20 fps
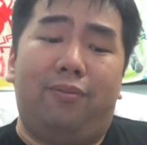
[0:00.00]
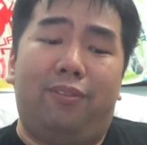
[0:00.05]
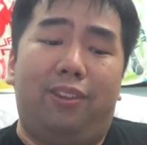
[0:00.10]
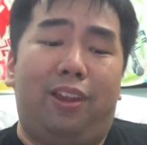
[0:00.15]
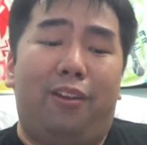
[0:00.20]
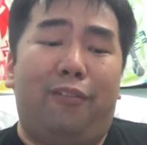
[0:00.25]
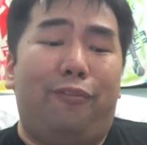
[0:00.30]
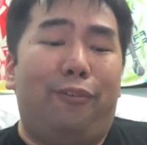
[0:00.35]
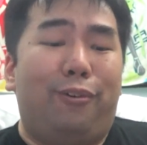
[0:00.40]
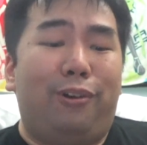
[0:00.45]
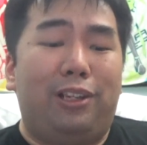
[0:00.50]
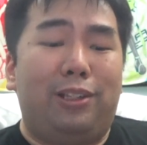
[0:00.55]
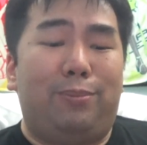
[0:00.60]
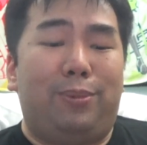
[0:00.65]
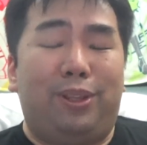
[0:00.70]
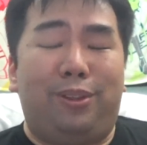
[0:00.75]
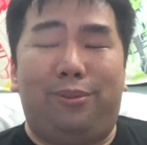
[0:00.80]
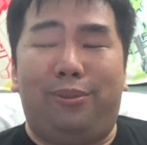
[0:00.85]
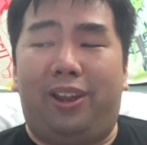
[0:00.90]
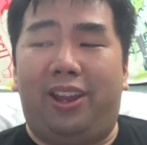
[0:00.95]
they've always
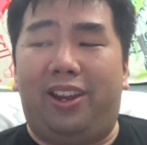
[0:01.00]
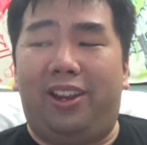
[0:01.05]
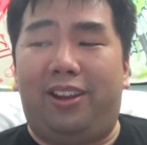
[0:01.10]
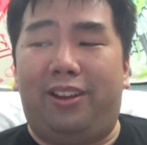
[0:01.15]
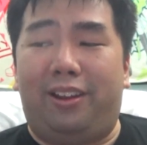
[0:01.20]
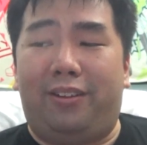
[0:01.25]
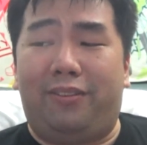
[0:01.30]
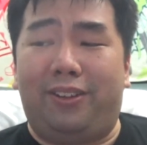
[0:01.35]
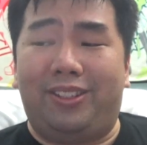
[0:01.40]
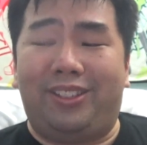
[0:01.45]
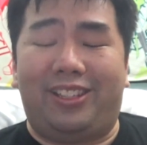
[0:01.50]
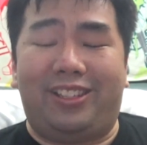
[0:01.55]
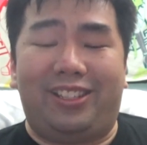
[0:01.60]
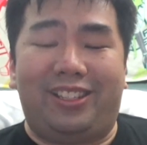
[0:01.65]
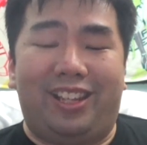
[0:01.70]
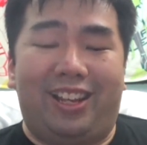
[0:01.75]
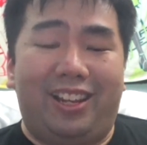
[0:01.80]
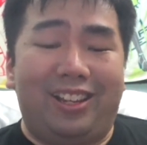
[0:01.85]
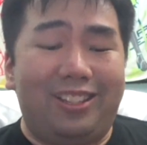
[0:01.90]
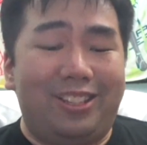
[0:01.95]
been together ever
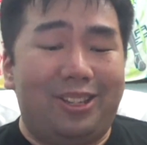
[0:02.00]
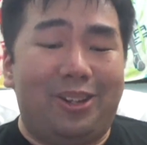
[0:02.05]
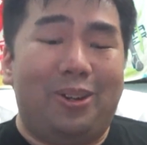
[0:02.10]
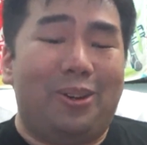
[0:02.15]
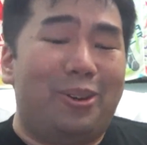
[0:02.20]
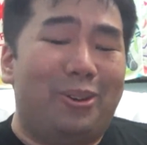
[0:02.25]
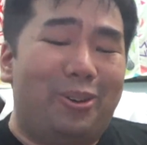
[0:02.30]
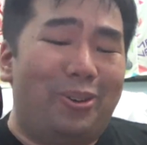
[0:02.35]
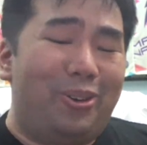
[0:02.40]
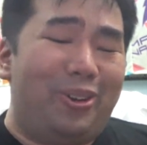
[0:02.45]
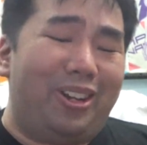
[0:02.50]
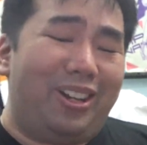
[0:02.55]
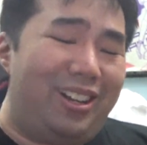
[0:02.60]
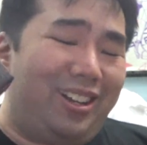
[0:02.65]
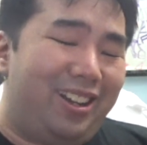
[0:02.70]
since then. So